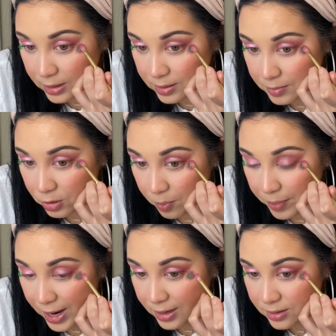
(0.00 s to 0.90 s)
some little
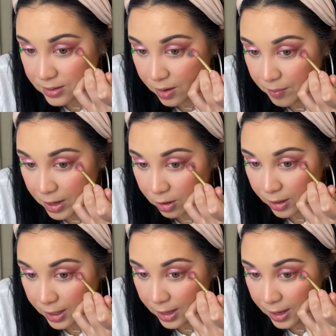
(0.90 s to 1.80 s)
bats on my
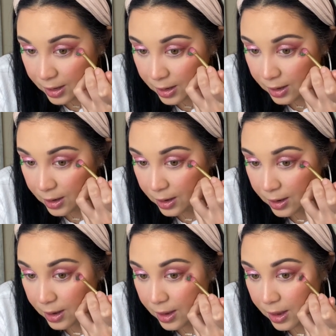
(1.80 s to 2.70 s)
Cricut,
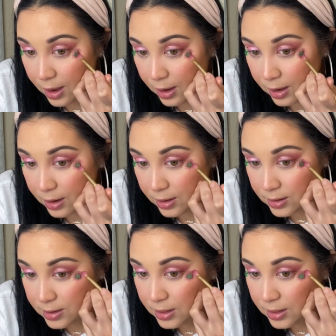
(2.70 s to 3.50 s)
and